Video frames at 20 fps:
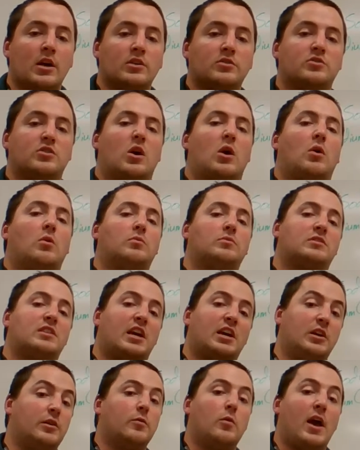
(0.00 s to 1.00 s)
So
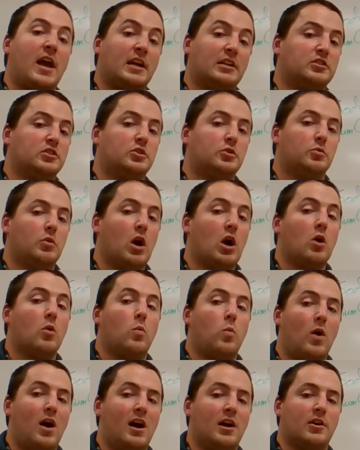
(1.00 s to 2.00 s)
taking
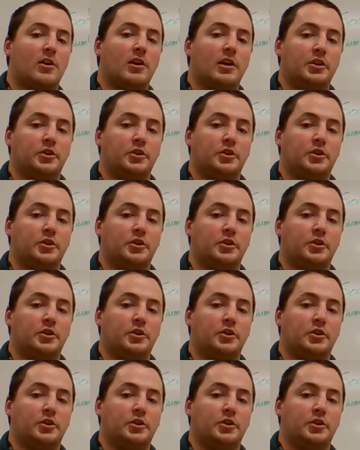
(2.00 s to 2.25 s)
H2O, water,